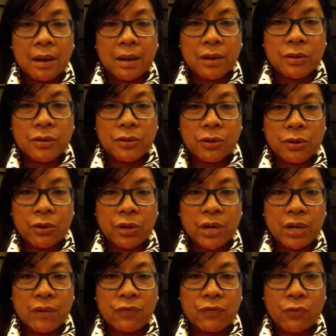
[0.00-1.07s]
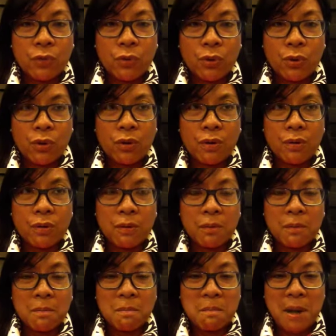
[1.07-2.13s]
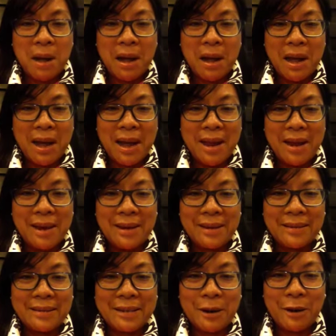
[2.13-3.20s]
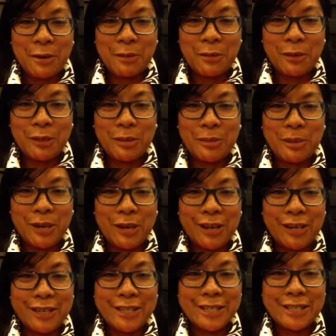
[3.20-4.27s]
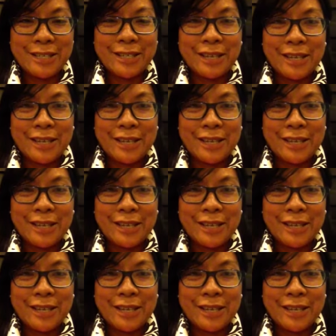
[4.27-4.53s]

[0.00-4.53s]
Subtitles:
Sorry for my terrible appearance.